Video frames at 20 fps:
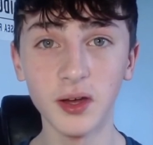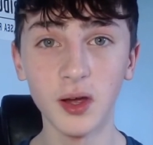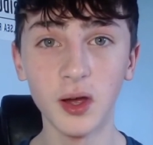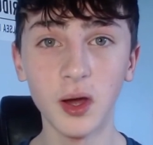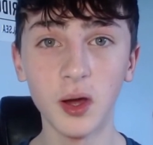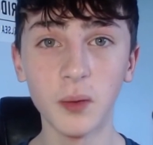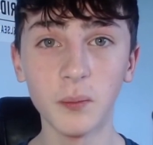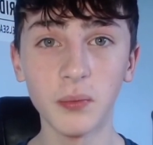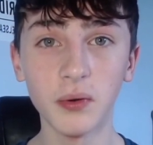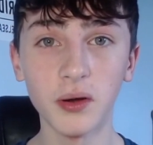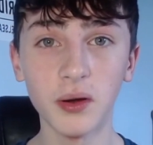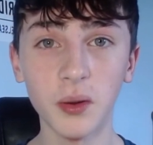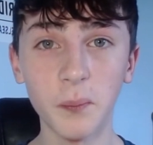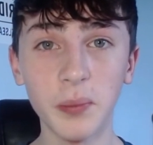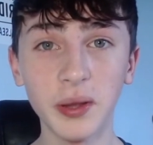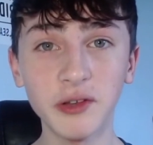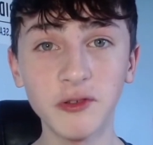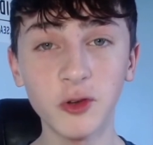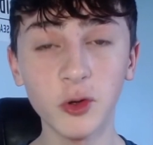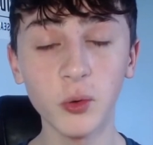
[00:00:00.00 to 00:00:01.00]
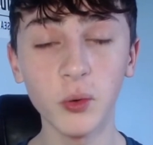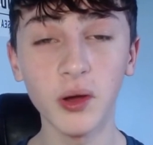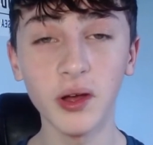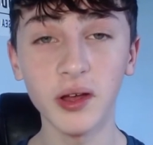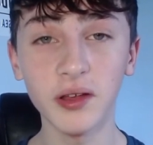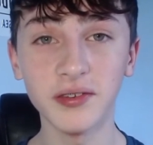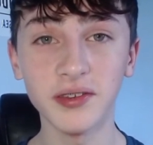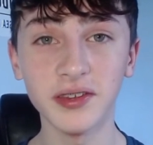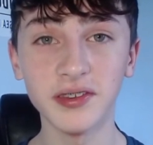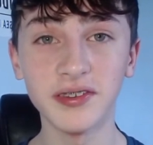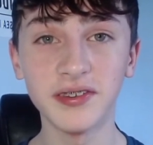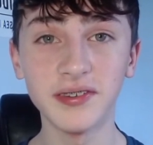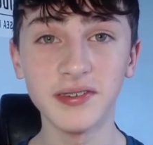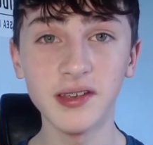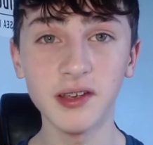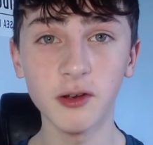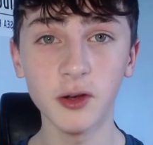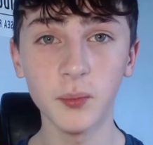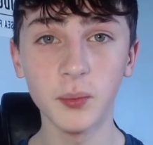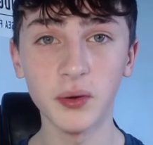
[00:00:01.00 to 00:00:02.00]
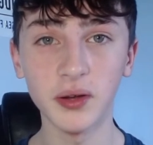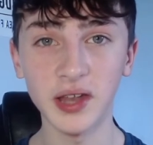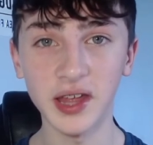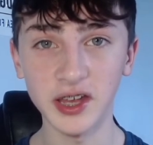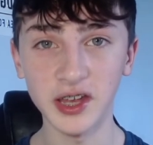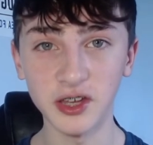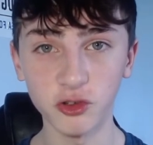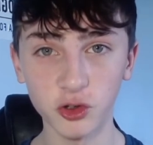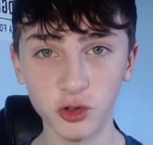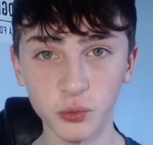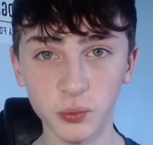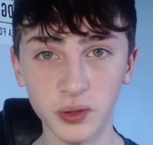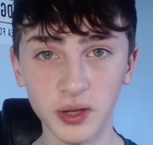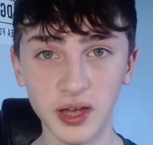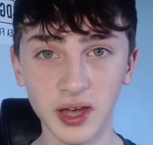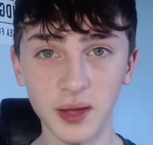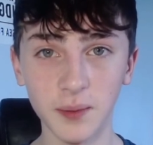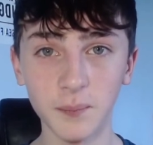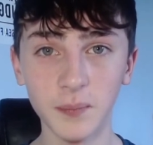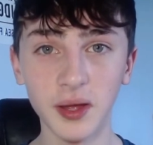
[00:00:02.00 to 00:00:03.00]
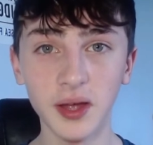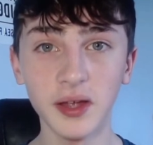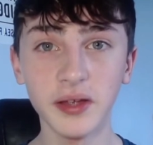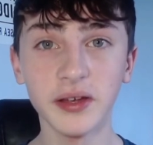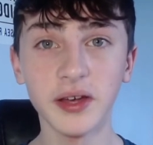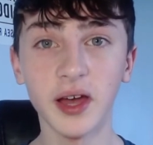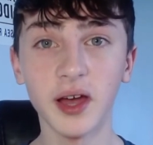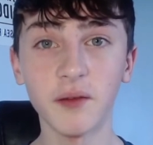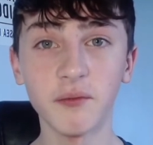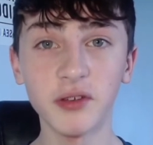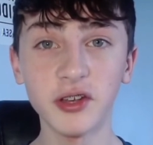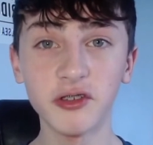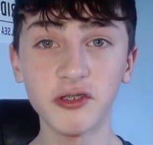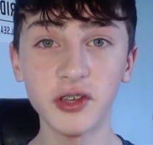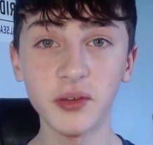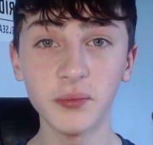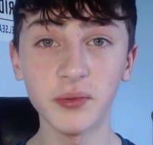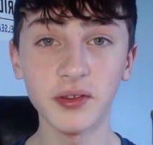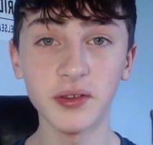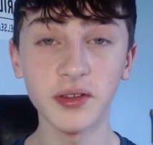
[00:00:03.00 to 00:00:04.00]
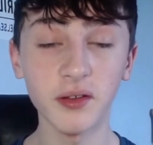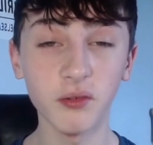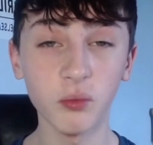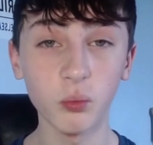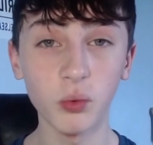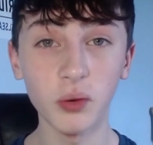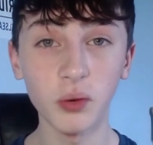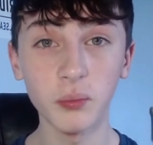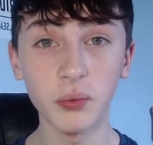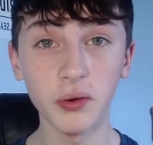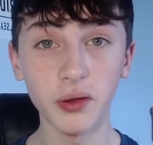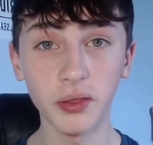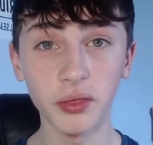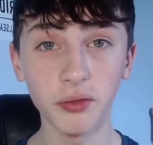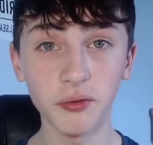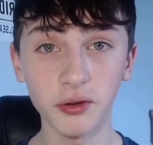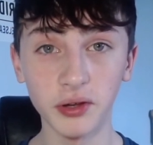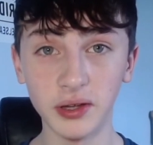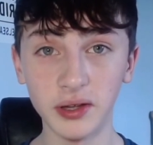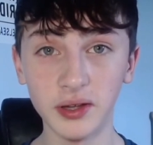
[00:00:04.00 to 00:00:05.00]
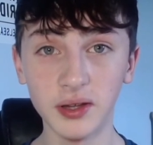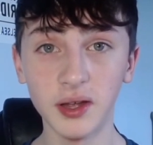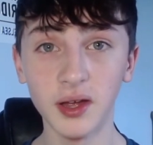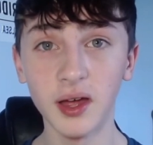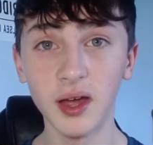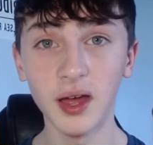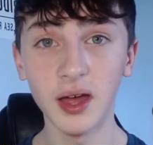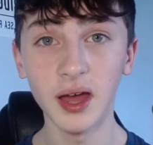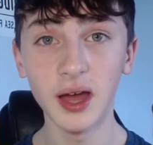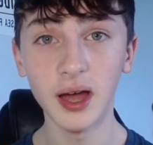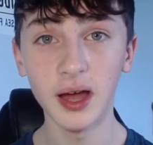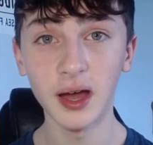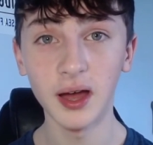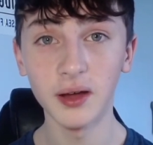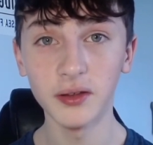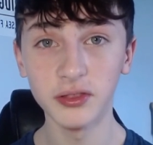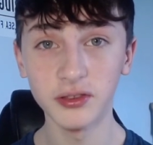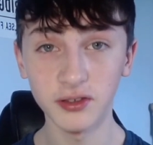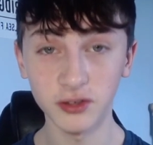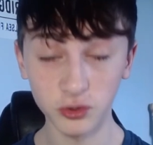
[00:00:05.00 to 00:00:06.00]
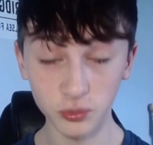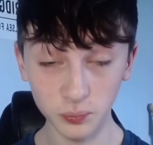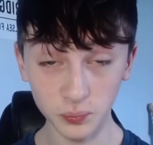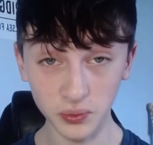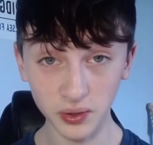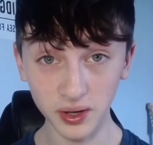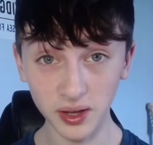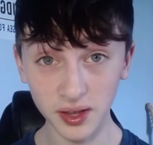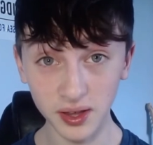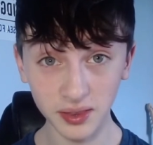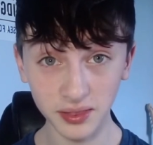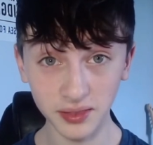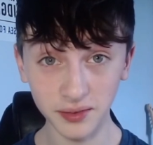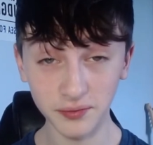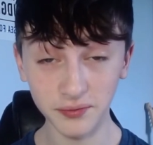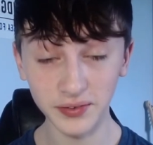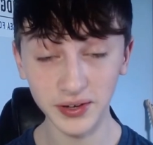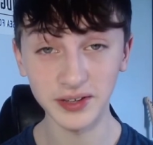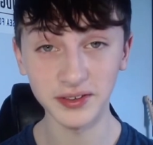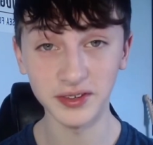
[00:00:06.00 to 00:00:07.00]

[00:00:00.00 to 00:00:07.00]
But Ben Chilwell has had 0.8 shots per game, and Reece James has had 1.3, despite the fact that